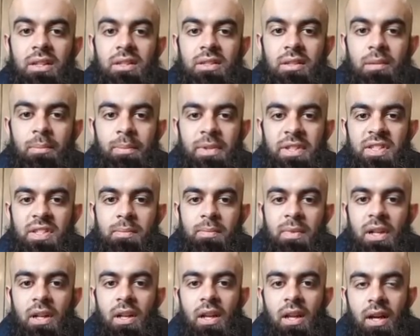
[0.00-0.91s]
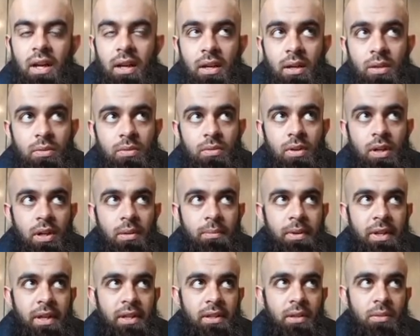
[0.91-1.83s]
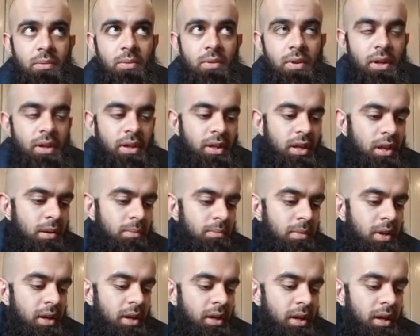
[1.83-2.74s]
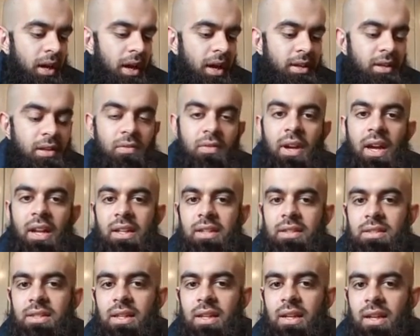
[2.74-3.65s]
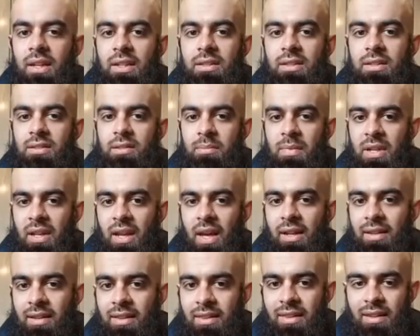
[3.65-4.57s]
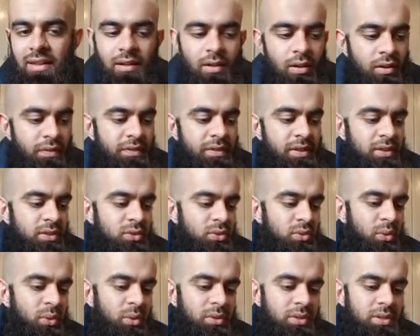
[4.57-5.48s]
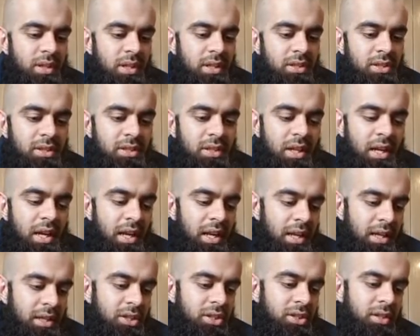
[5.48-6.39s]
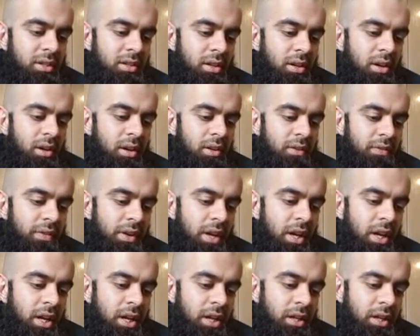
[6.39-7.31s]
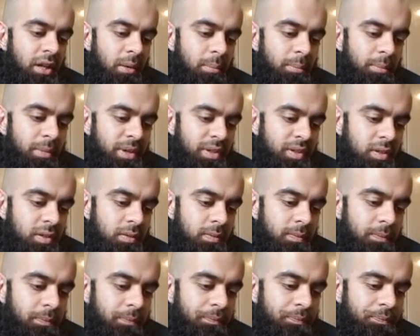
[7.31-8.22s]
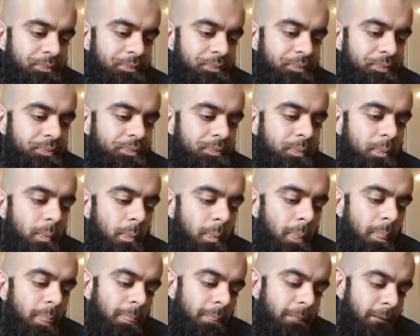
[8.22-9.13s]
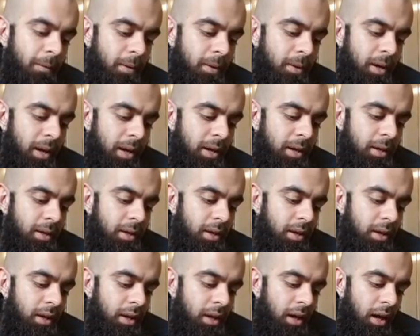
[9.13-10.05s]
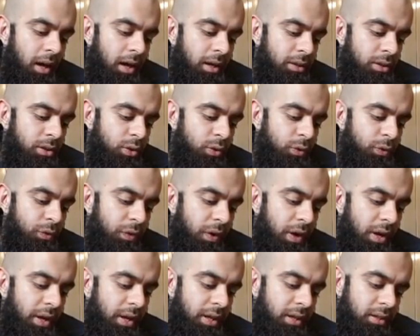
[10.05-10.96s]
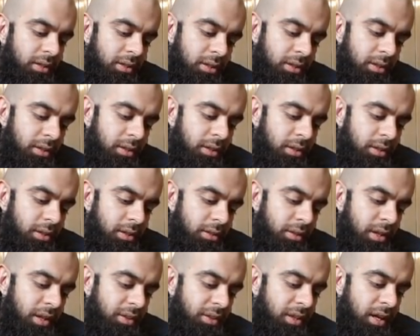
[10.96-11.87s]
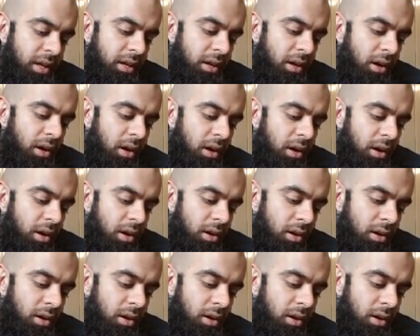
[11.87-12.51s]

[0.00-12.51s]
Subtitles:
Bismillahir Rahmanir Rahim, and in reality, it doesn't mean anything of the sort, it's just a collection of numbers. Okay, and you find that they are